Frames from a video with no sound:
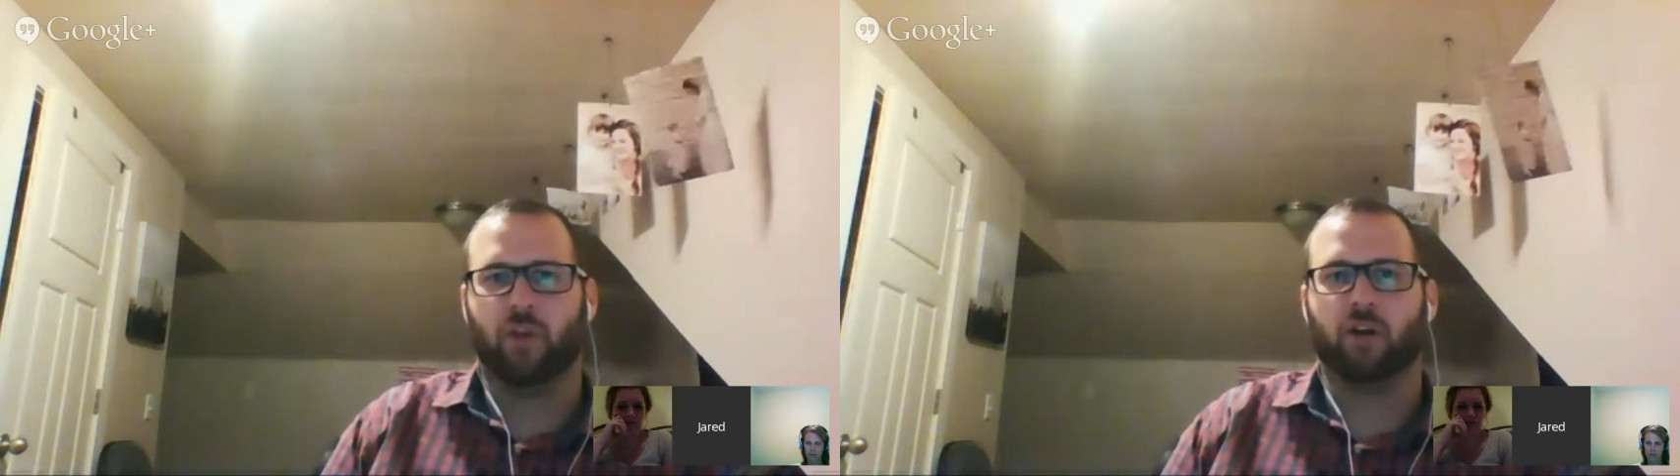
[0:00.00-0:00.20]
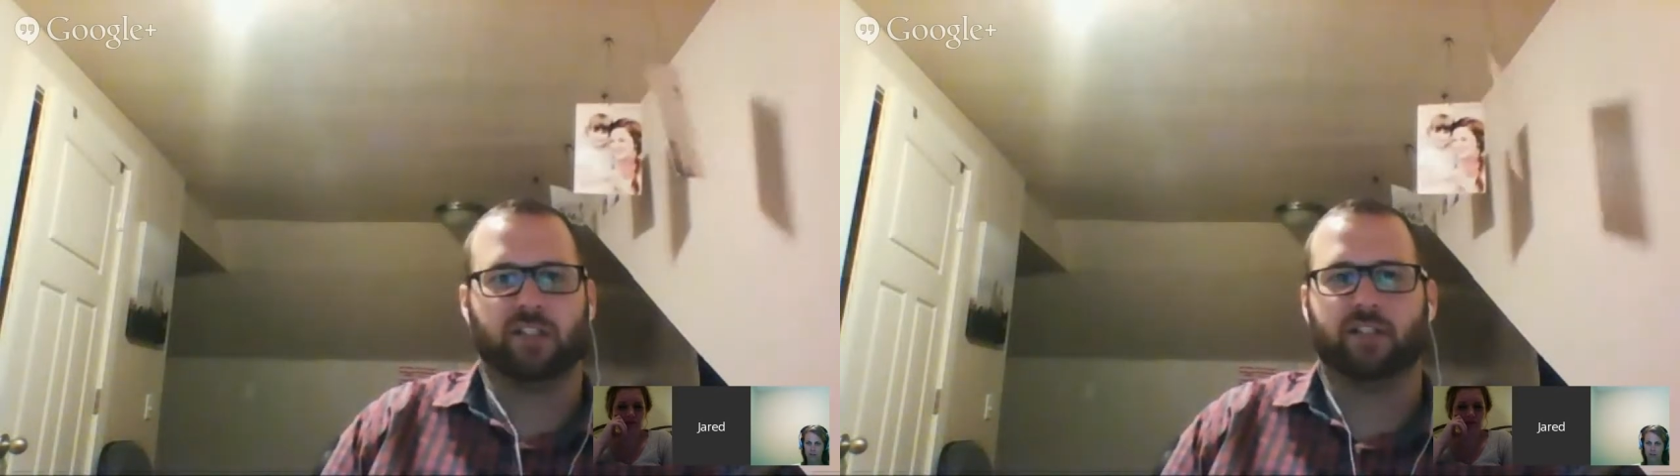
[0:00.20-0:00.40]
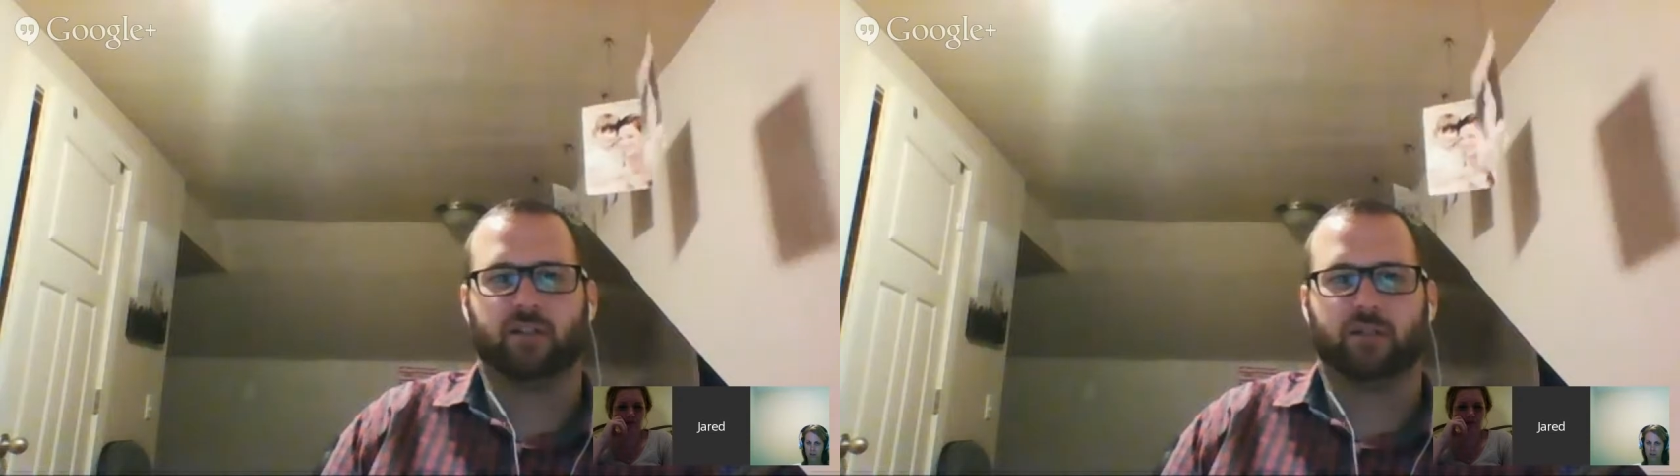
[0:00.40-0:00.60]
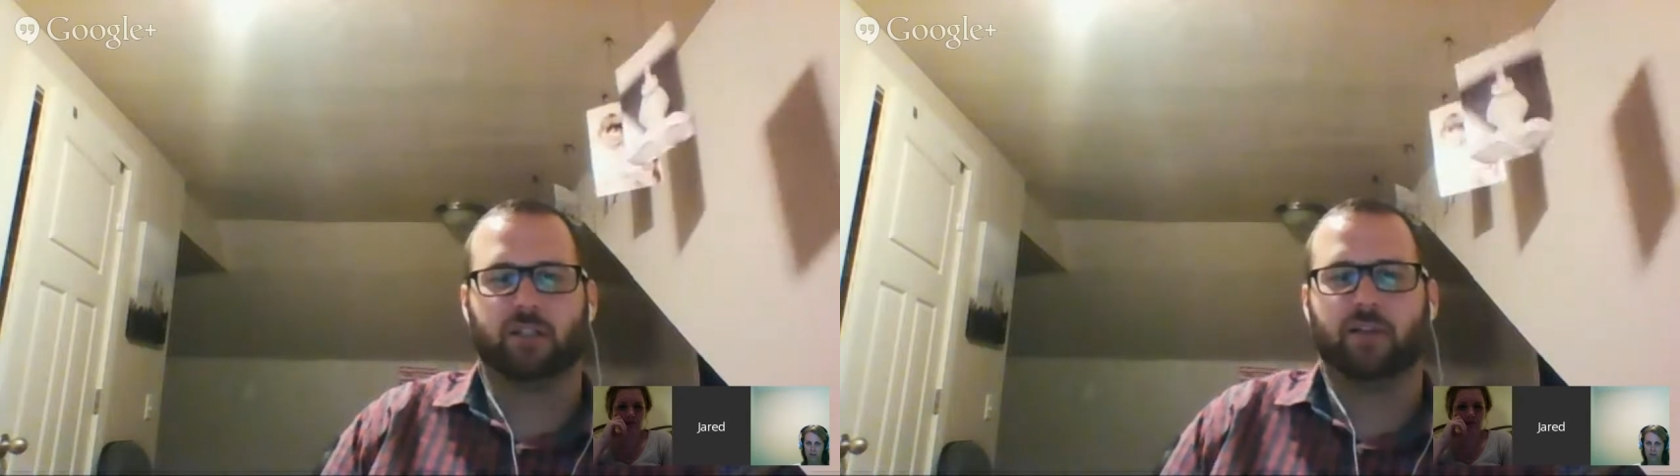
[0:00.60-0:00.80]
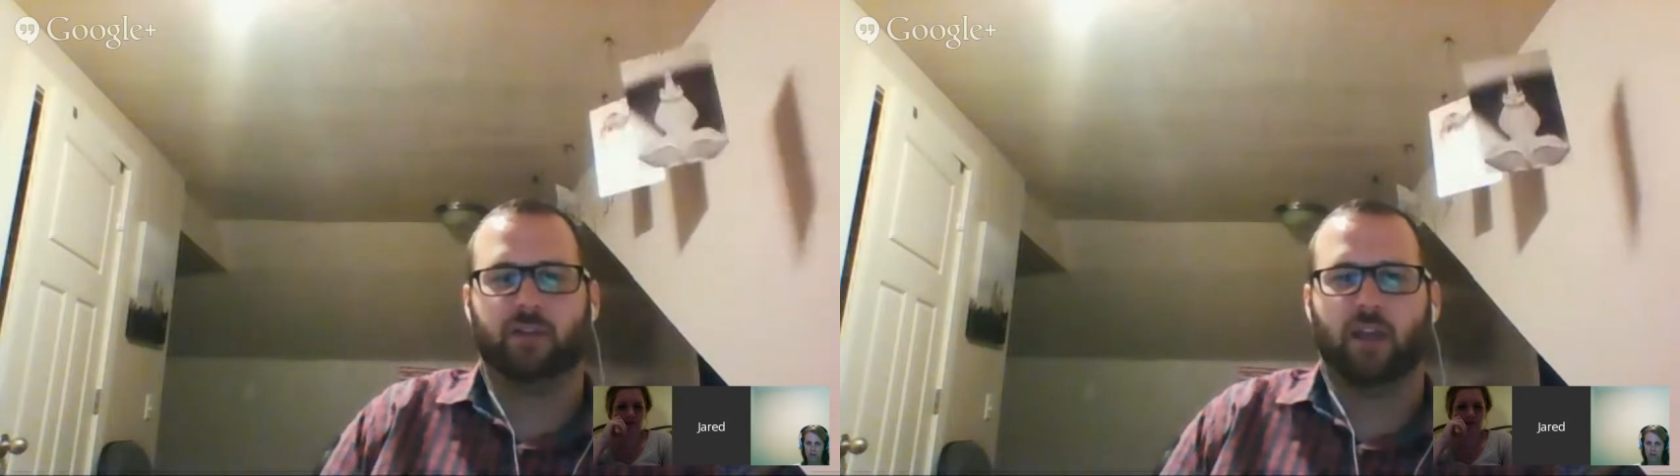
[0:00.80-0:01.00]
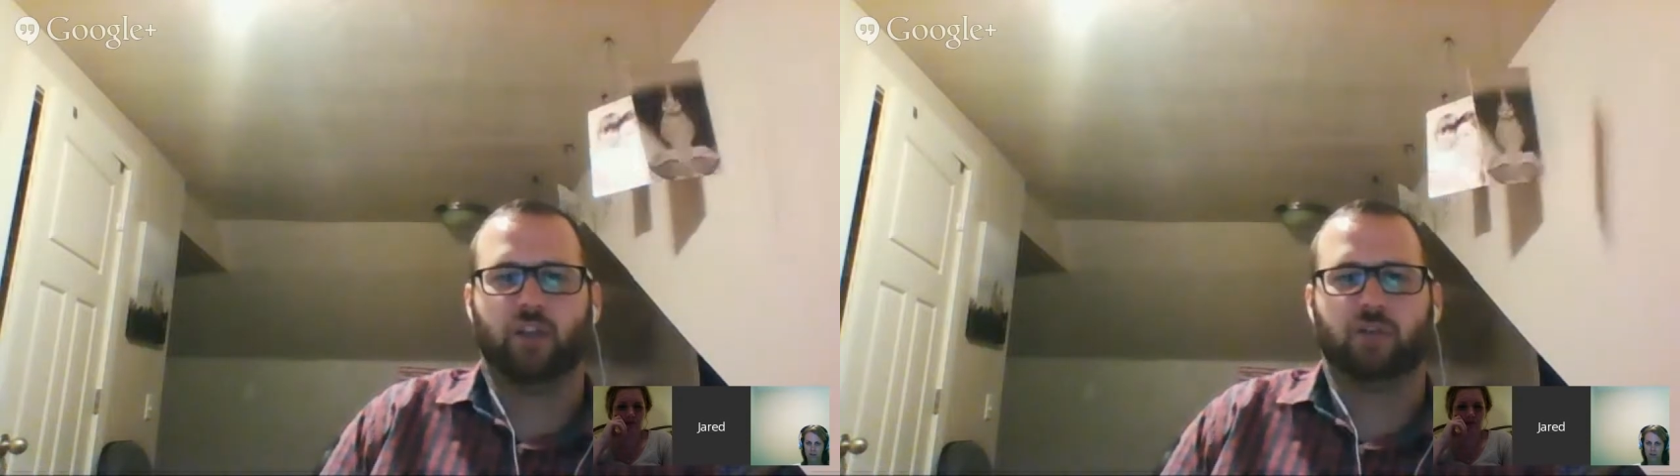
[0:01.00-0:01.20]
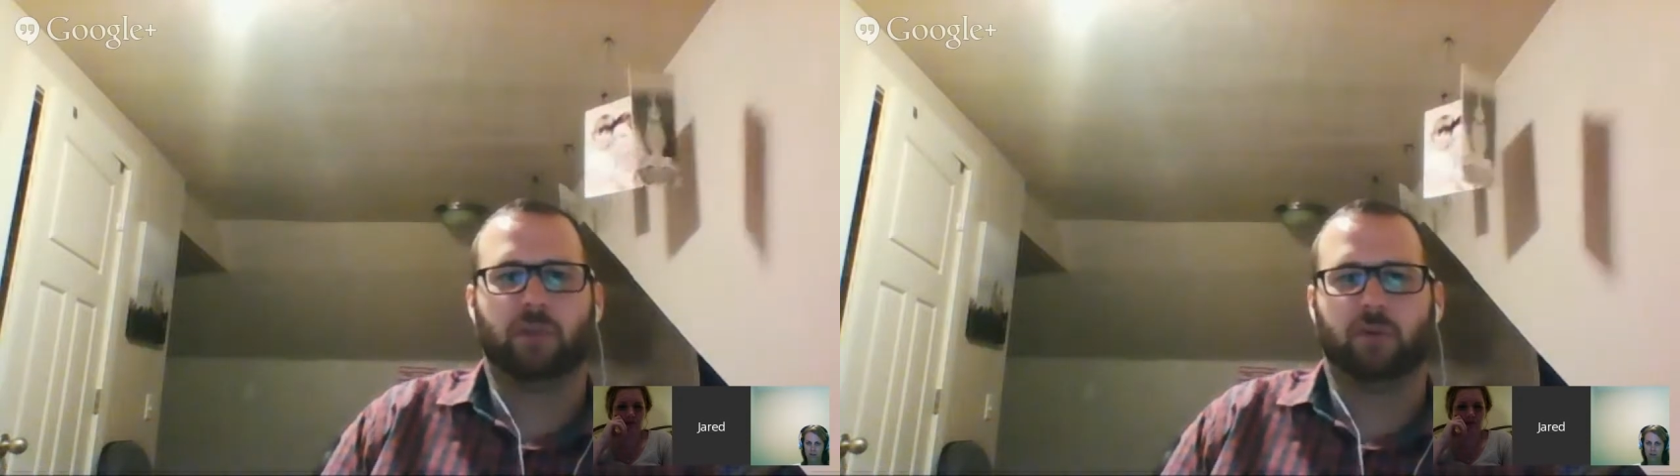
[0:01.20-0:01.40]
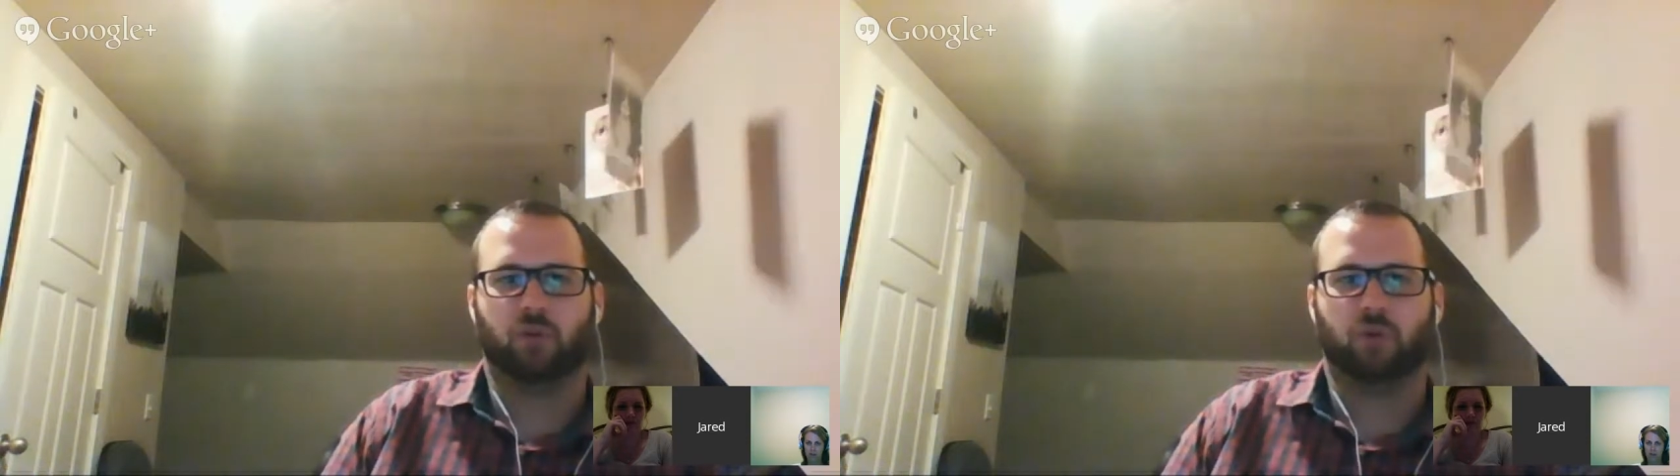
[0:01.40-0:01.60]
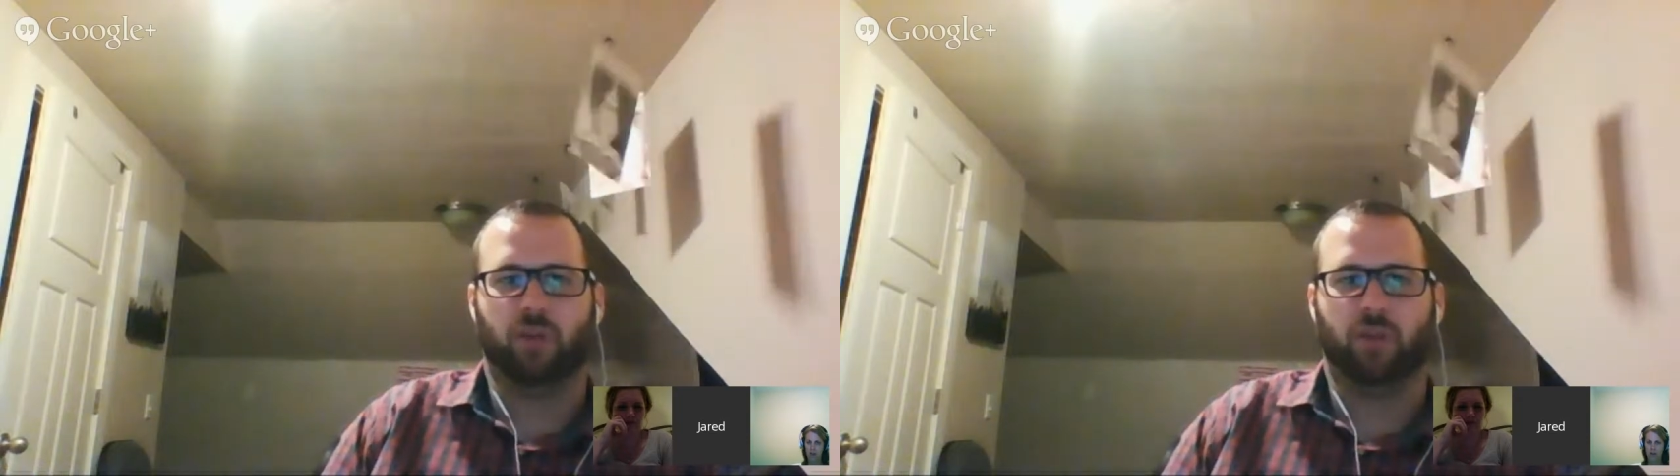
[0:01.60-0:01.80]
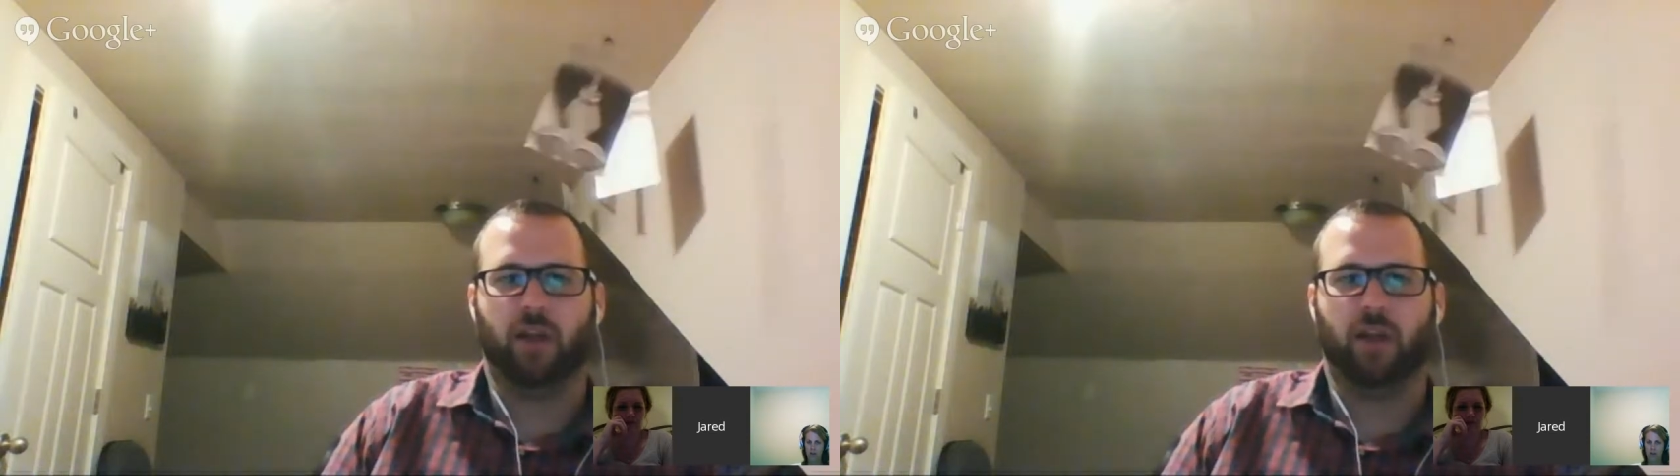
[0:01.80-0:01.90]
deviation be between the 9?